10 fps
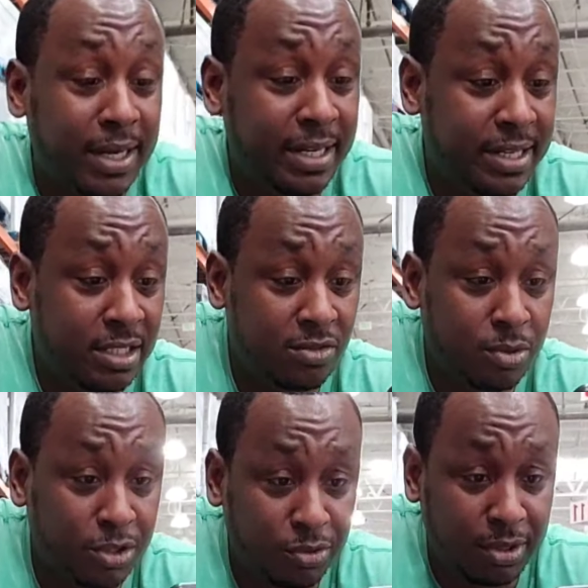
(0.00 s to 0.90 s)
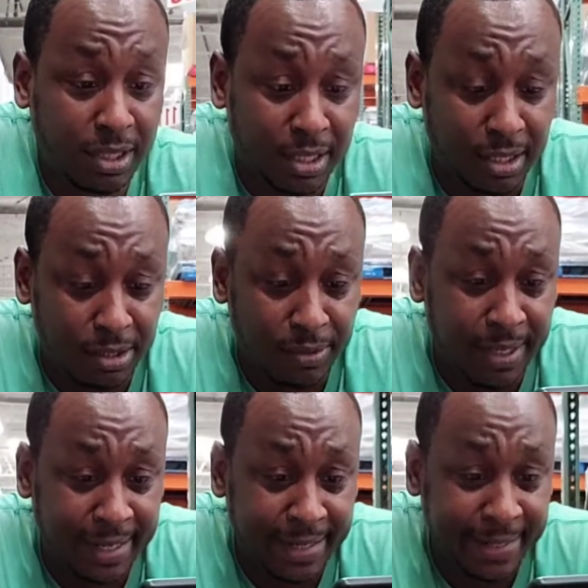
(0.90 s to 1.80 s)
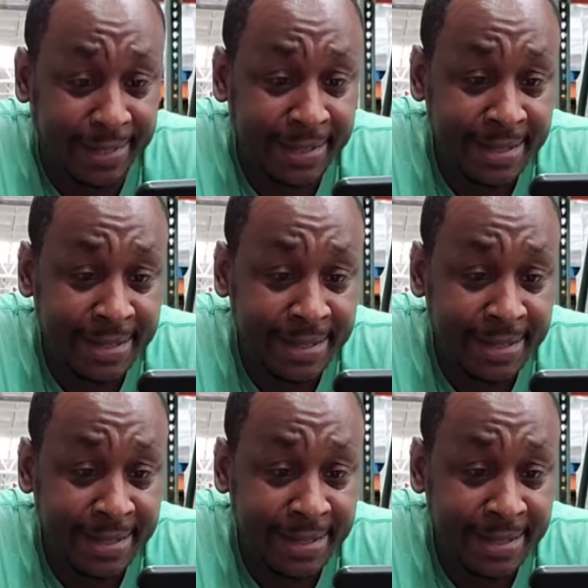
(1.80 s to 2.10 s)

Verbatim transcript: right here is what you call a,